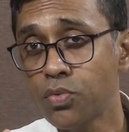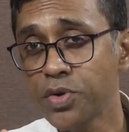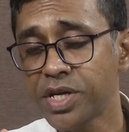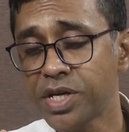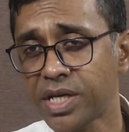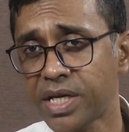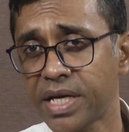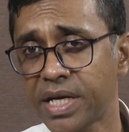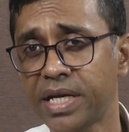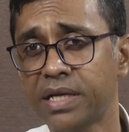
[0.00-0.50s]
we
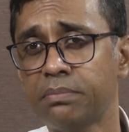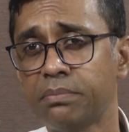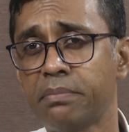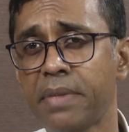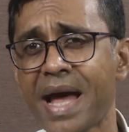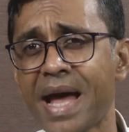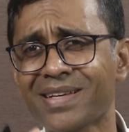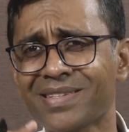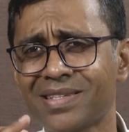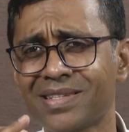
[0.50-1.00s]
can
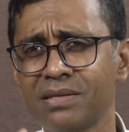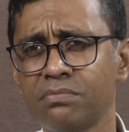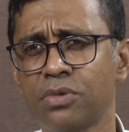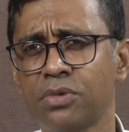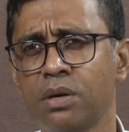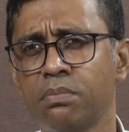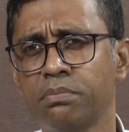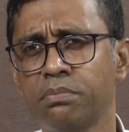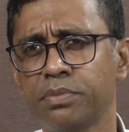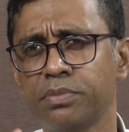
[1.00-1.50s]

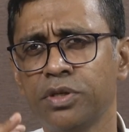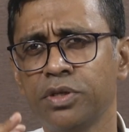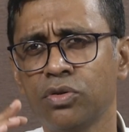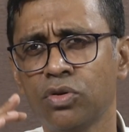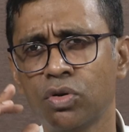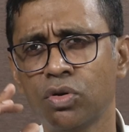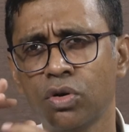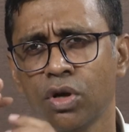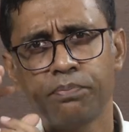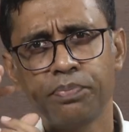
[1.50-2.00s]
maximum you
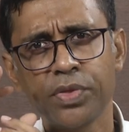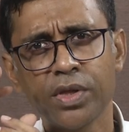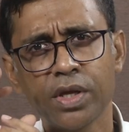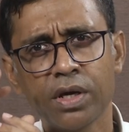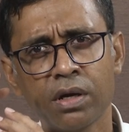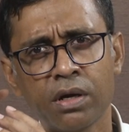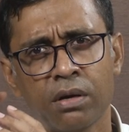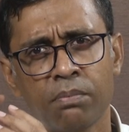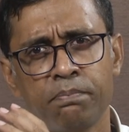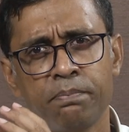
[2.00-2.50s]
know
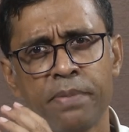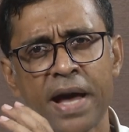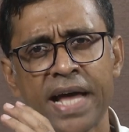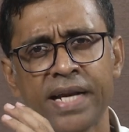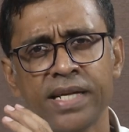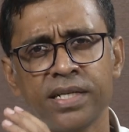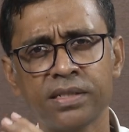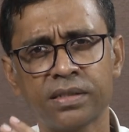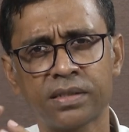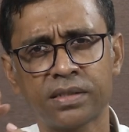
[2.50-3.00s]
uh,
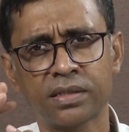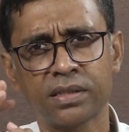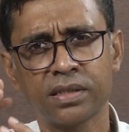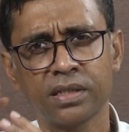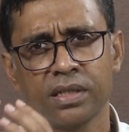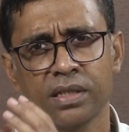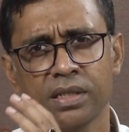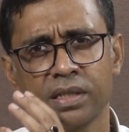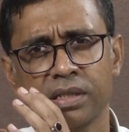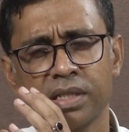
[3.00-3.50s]
balance
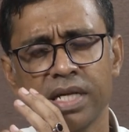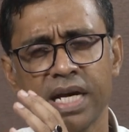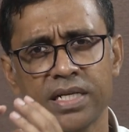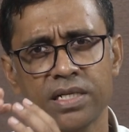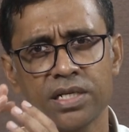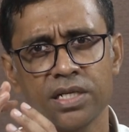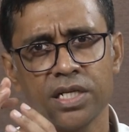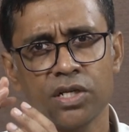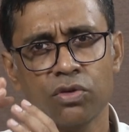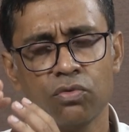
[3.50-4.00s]

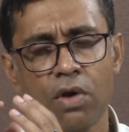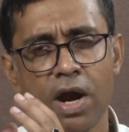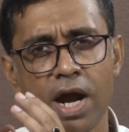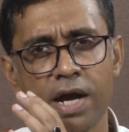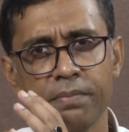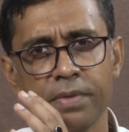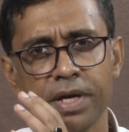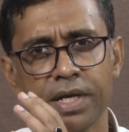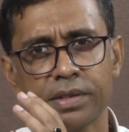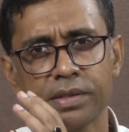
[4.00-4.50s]
that
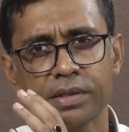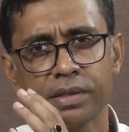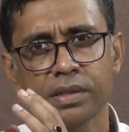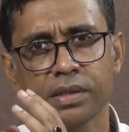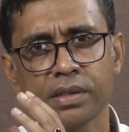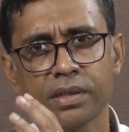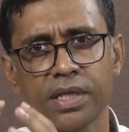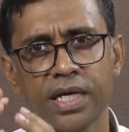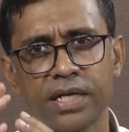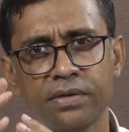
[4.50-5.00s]
requirement
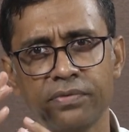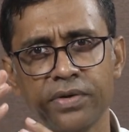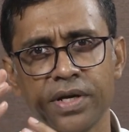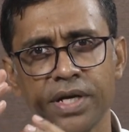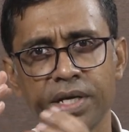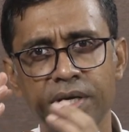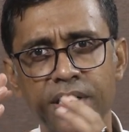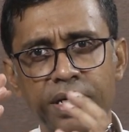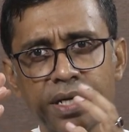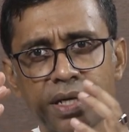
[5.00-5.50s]
that
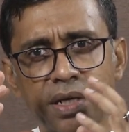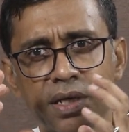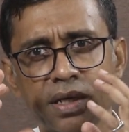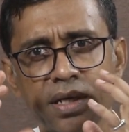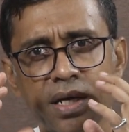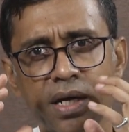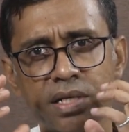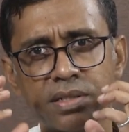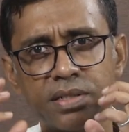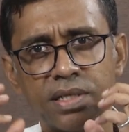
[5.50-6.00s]
very
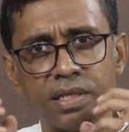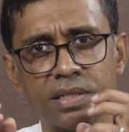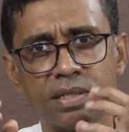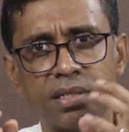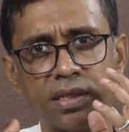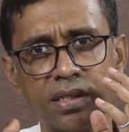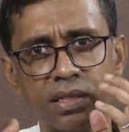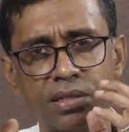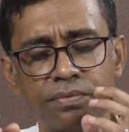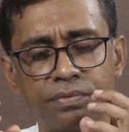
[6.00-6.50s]
uh,
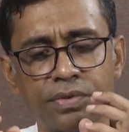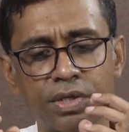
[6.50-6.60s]
sensitive